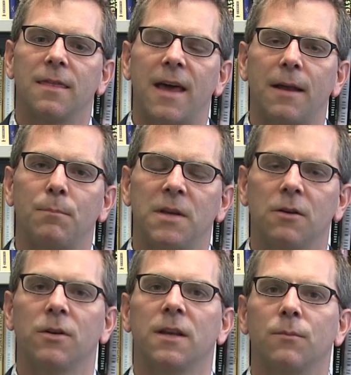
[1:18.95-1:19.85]
that
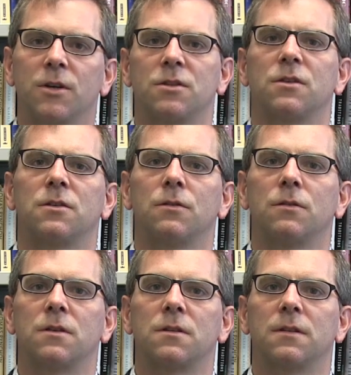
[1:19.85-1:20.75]
period in which the
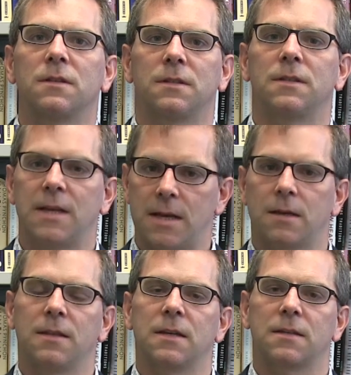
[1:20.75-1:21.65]
students
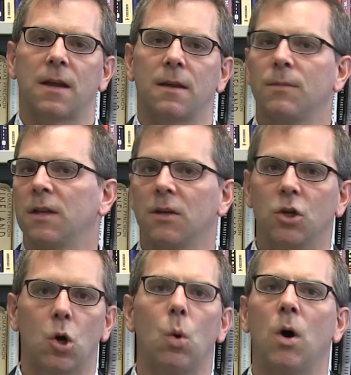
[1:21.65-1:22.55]
take the
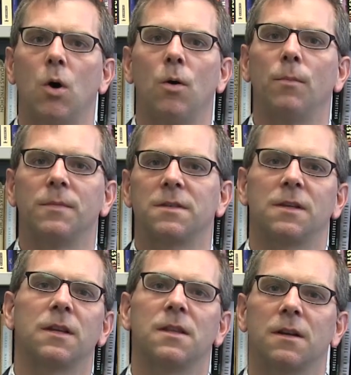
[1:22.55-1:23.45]
assignment, go home,
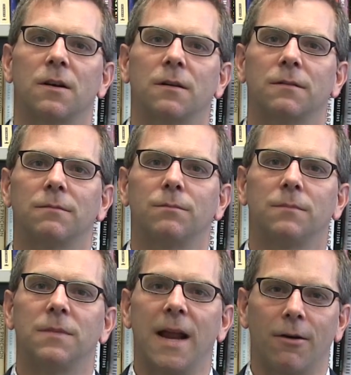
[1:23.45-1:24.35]
sit in their
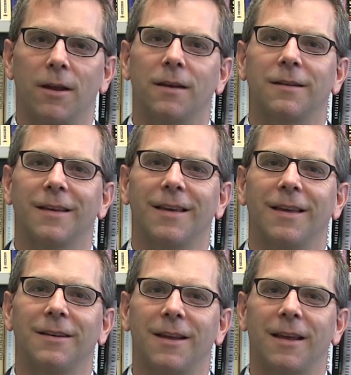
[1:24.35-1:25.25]
garret,
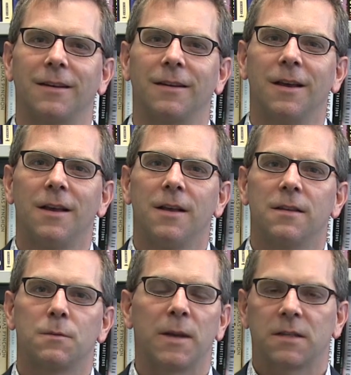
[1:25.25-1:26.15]
and and
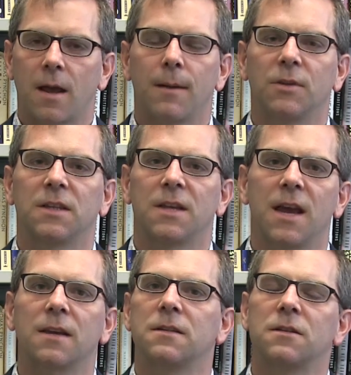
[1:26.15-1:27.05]
spend time with the
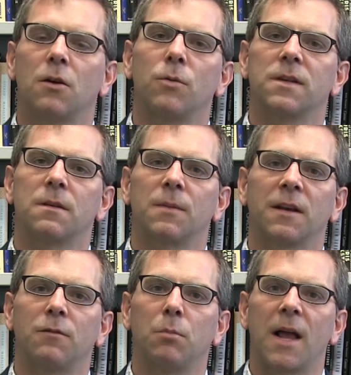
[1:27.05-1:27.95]
text is always
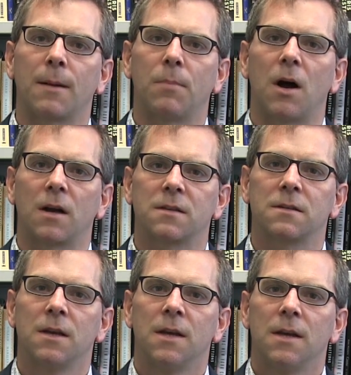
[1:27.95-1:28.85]
something of a black
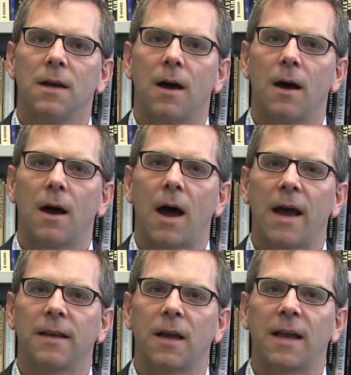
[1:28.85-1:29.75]
box. Uh,
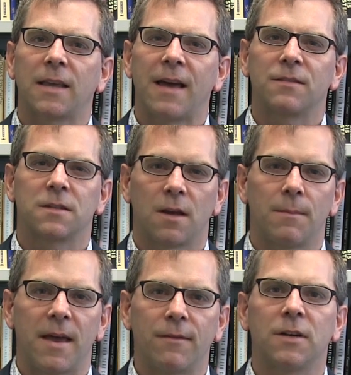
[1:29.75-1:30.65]
I, I, have
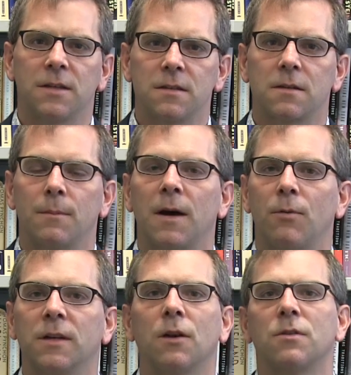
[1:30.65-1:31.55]
some evidence about
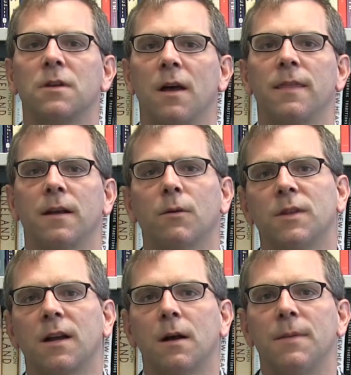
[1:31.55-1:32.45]
what goes on there
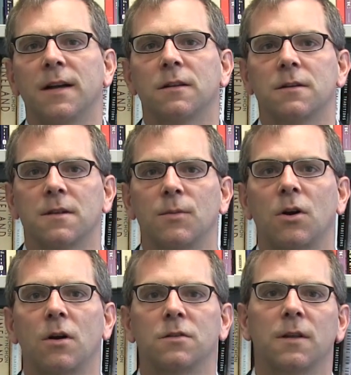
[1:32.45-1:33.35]
when they come back to their
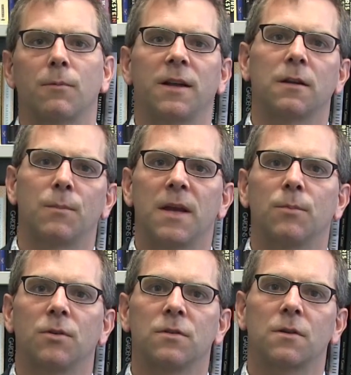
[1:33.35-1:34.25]
seminars or they write their
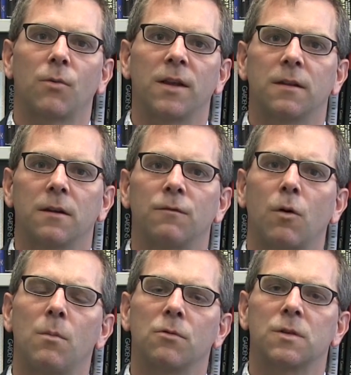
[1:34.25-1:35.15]
papers or write their
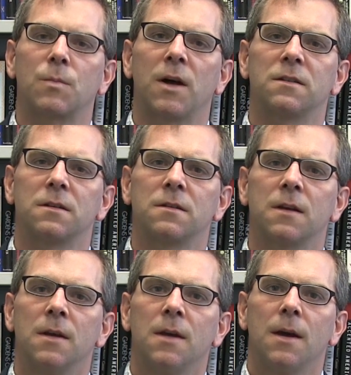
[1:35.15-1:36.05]
informal
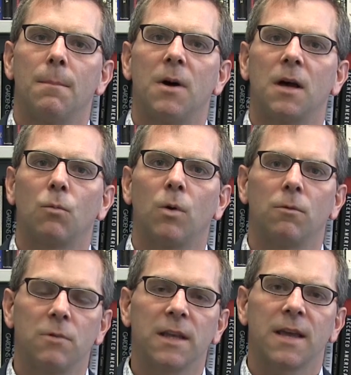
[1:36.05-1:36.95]
responses. But
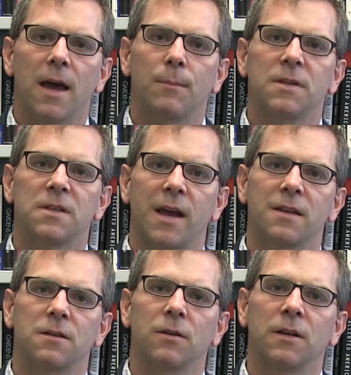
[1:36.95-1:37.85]
what really happens
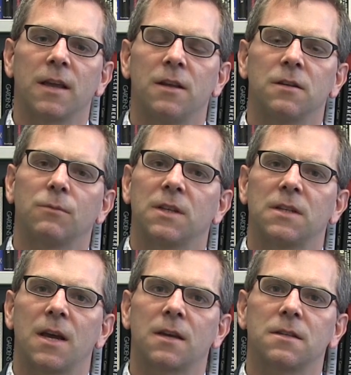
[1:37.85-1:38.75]
as they're engaging with the
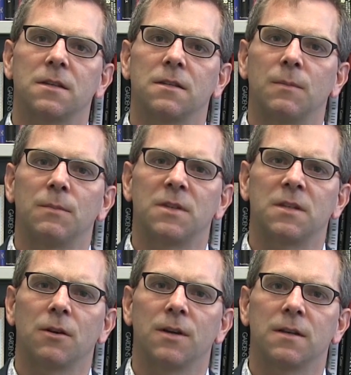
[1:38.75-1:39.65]
text is a bit
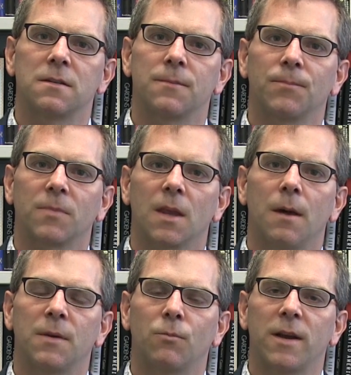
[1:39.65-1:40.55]
mysterious
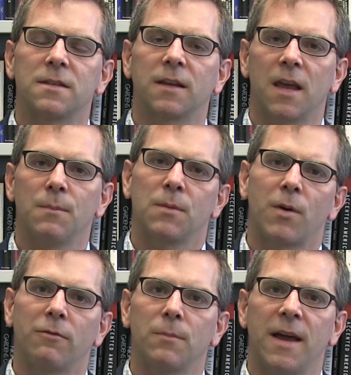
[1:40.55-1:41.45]
um, in ways that can be
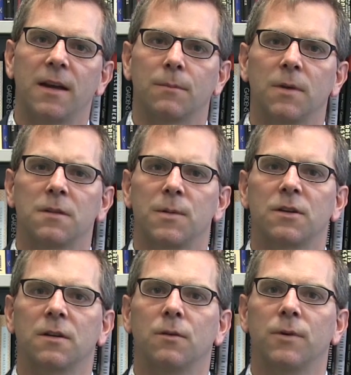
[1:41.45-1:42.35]
problematic,
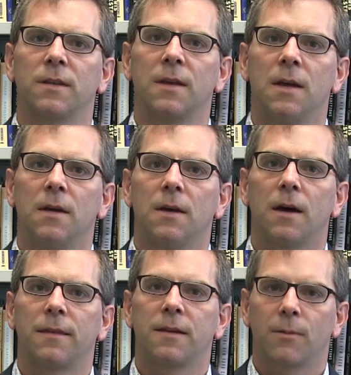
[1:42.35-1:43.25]
especially with
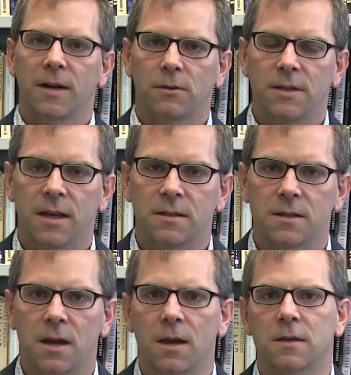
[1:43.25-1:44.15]
uh, theoretically dense
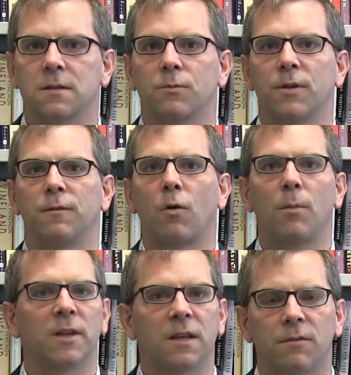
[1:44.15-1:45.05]
text with
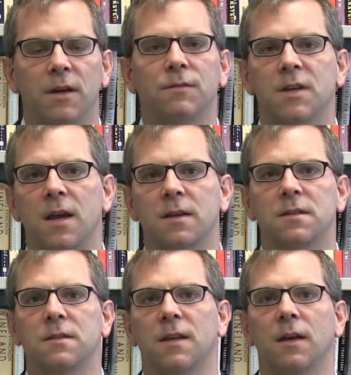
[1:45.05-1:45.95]
formally inventive
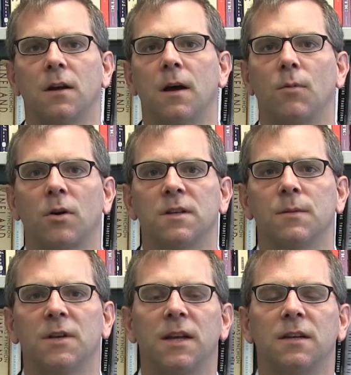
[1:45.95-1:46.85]
texts that um, are
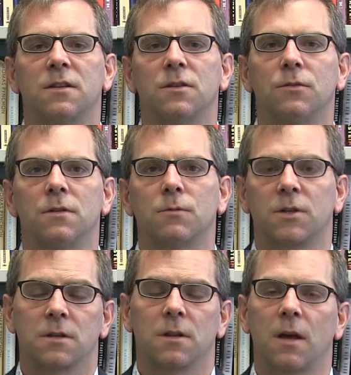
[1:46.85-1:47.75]
intimidating to students,
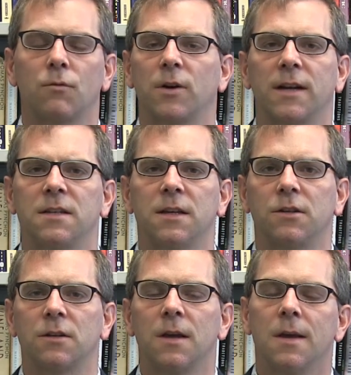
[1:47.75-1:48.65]
which is a lot of what I
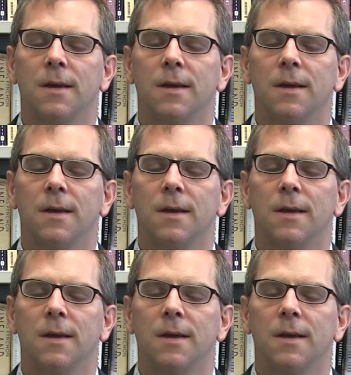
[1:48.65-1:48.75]
teach.